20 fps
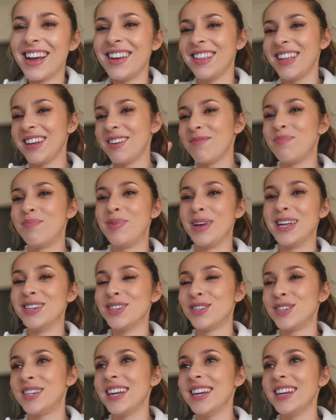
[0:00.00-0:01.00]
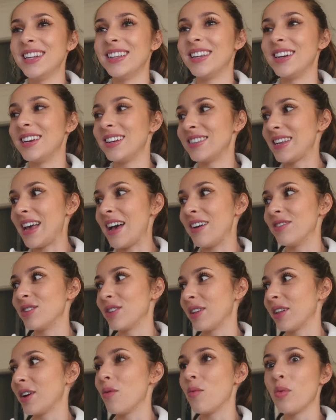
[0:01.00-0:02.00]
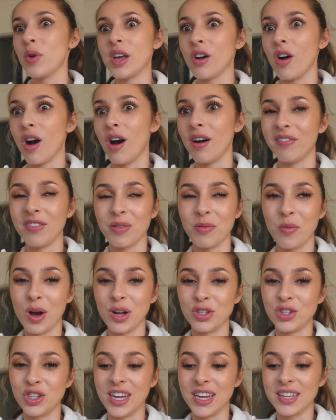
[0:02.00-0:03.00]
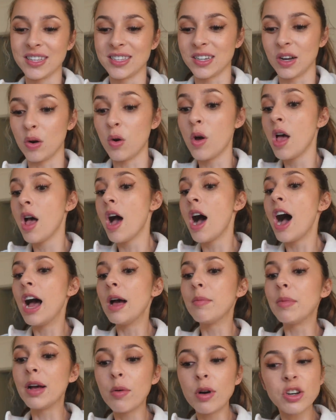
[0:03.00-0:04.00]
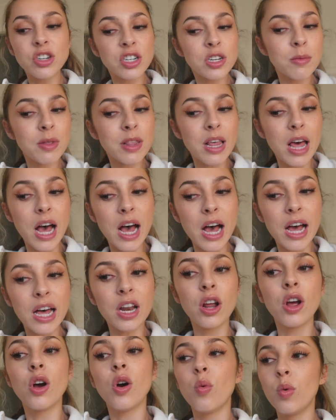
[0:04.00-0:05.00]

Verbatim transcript: I like binged it and then just had to like a week off from watching it. So I might watch some of that.